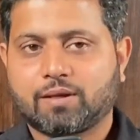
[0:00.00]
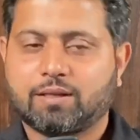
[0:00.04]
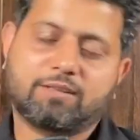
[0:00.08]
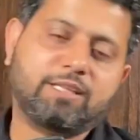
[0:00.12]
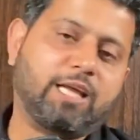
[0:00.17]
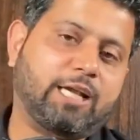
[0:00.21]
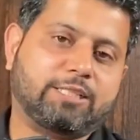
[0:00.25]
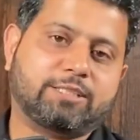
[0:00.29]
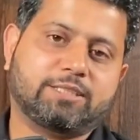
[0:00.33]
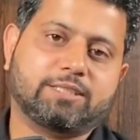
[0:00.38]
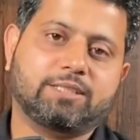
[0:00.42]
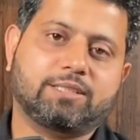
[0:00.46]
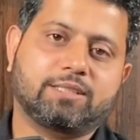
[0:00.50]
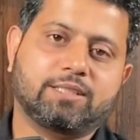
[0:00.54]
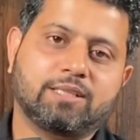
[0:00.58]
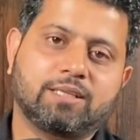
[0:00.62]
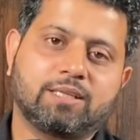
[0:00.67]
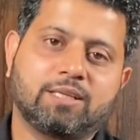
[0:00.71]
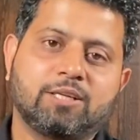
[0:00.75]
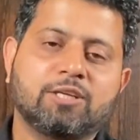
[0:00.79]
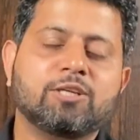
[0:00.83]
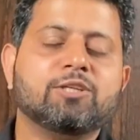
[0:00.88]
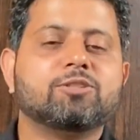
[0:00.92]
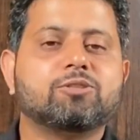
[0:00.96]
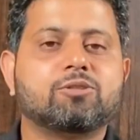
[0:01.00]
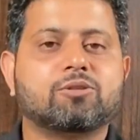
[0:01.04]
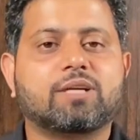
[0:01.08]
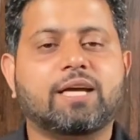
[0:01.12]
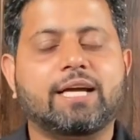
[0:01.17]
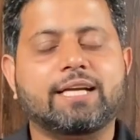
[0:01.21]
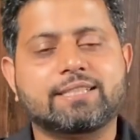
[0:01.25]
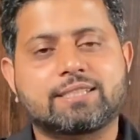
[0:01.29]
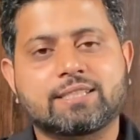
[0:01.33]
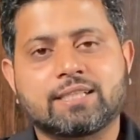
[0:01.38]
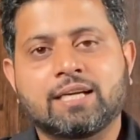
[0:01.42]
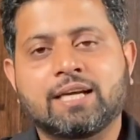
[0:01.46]
That's it. So
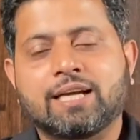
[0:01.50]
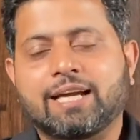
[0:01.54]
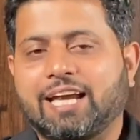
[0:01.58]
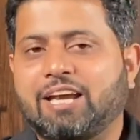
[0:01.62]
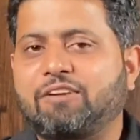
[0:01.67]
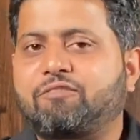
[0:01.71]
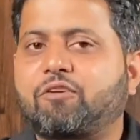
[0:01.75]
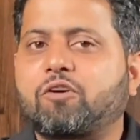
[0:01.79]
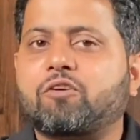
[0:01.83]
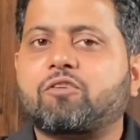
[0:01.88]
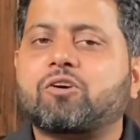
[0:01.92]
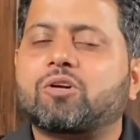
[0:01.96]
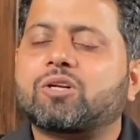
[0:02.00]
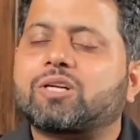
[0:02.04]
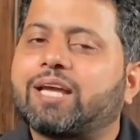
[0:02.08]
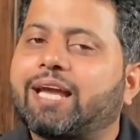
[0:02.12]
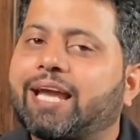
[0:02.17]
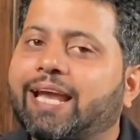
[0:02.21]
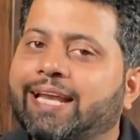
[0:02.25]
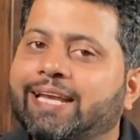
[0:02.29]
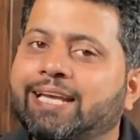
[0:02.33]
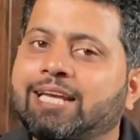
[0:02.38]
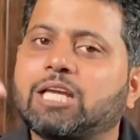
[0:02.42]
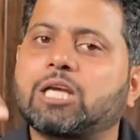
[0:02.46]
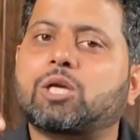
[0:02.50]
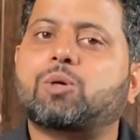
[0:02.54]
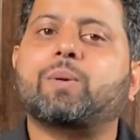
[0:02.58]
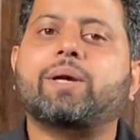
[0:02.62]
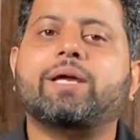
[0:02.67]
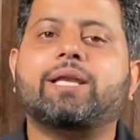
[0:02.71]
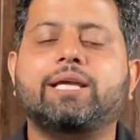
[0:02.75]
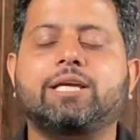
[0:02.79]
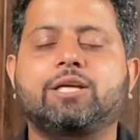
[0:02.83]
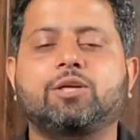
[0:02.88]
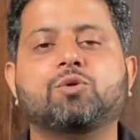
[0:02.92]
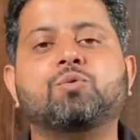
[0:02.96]
guys, if you've got any
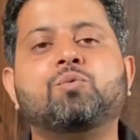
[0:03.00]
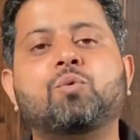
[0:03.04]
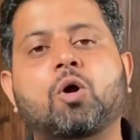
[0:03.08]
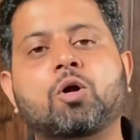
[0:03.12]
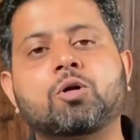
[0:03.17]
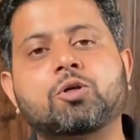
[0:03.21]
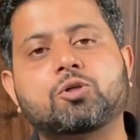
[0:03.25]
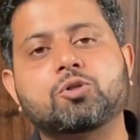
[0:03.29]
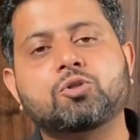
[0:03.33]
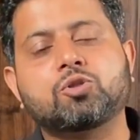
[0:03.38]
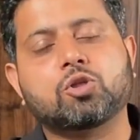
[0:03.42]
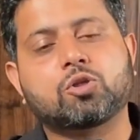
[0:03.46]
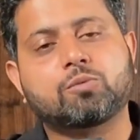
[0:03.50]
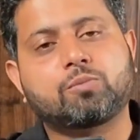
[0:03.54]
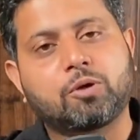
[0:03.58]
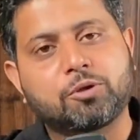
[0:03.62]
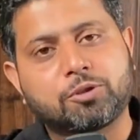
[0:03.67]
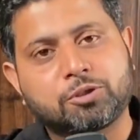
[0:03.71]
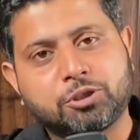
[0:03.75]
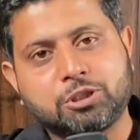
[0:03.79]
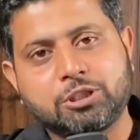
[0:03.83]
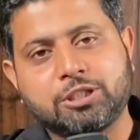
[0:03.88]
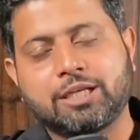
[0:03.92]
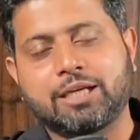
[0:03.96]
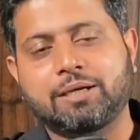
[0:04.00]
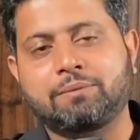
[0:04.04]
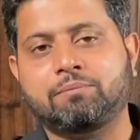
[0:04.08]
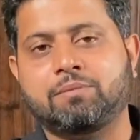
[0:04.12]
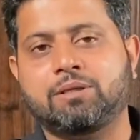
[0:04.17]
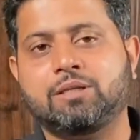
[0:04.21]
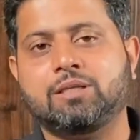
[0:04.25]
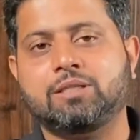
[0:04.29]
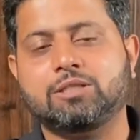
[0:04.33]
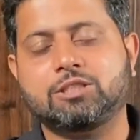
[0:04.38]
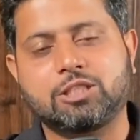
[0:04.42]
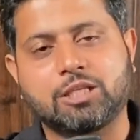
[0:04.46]
query you want to know about
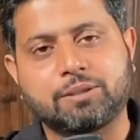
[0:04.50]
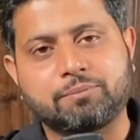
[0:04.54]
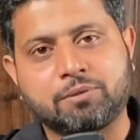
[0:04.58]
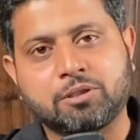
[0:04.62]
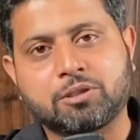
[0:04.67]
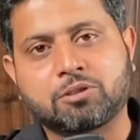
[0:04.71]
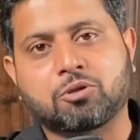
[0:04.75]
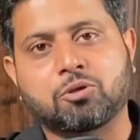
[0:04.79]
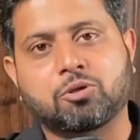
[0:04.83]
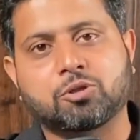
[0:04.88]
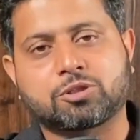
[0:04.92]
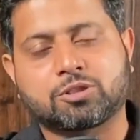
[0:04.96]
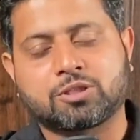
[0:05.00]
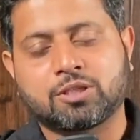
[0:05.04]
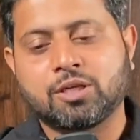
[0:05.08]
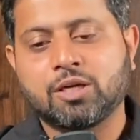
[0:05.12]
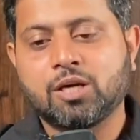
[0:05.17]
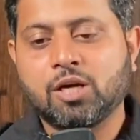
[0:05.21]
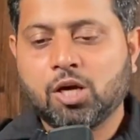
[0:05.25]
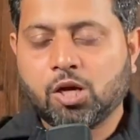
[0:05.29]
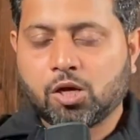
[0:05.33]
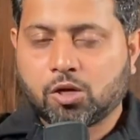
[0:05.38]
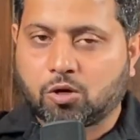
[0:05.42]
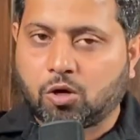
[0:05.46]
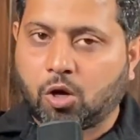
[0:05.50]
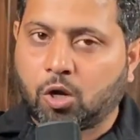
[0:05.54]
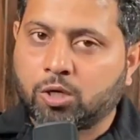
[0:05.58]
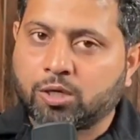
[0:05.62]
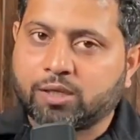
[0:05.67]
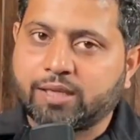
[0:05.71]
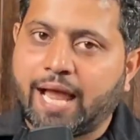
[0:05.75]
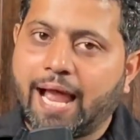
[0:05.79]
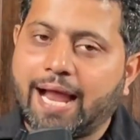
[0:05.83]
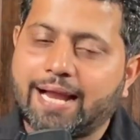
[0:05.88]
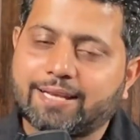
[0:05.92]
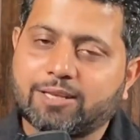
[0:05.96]
GME, GME course,
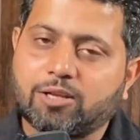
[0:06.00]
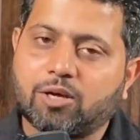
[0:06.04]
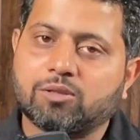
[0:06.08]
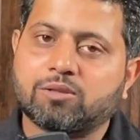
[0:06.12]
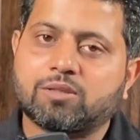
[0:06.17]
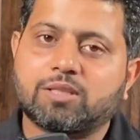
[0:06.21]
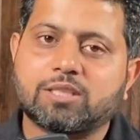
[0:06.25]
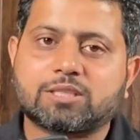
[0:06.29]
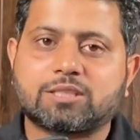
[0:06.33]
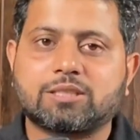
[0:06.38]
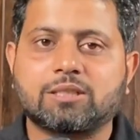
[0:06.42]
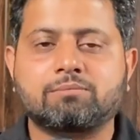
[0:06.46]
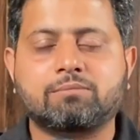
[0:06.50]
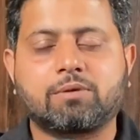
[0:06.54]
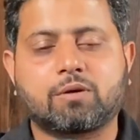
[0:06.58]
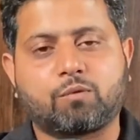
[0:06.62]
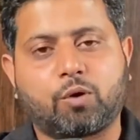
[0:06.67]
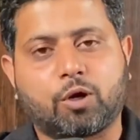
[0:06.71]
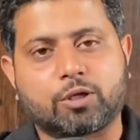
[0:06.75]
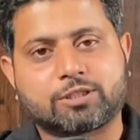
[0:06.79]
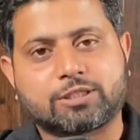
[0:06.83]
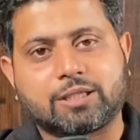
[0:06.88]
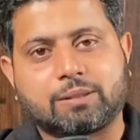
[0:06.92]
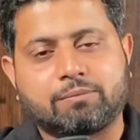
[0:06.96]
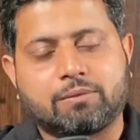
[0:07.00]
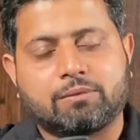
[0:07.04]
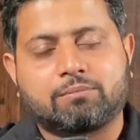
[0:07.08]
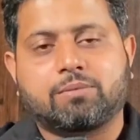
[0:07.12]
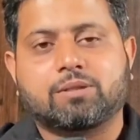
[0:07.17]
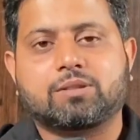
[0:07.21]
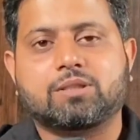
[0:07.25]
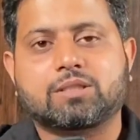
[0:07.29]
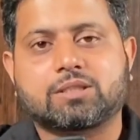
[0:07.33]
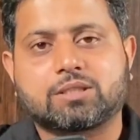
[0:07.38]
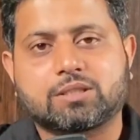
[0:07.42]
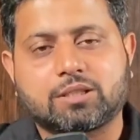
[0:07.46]
contact on this number, WhatsApp
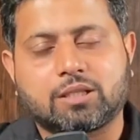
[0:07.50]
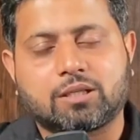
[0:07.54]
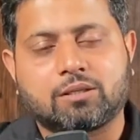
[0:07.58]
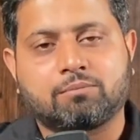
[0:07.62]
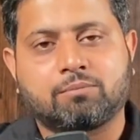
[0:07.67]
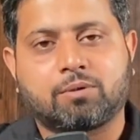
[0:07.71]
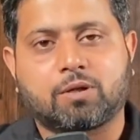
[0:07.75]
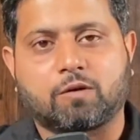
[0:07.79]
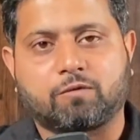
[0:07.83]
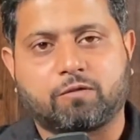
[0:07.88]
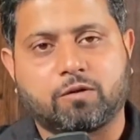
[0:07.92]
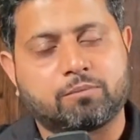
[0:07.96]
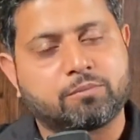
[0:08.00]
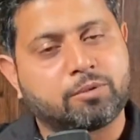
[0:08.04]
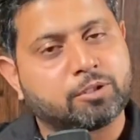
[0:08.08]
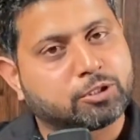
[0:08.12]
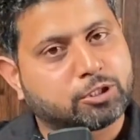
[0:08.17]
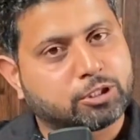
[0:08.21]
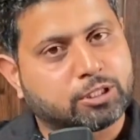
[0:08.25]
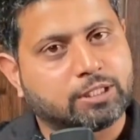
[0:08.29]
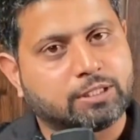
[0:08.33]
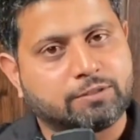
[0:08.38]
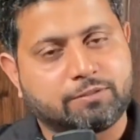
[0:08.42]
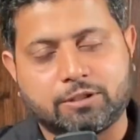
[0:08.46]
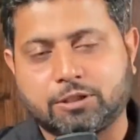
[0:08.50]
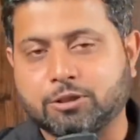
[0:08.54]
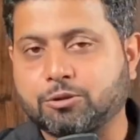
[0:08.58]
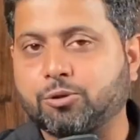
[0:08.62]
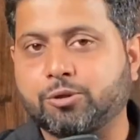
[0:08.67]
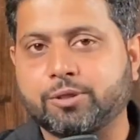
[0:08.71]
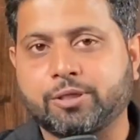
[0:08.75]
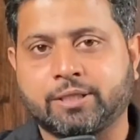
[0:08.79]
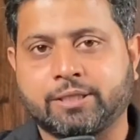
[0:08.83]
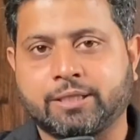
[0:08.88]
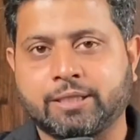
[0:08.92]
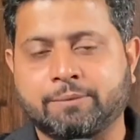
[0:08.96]
number. This is the number of a merchant navy
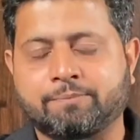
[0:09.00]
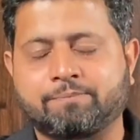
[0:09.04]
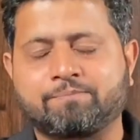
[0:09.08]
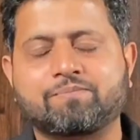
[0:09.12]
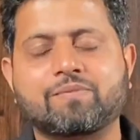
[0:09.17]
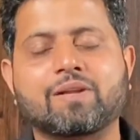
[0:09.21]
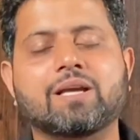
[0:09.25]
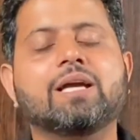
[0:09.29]
decoded team.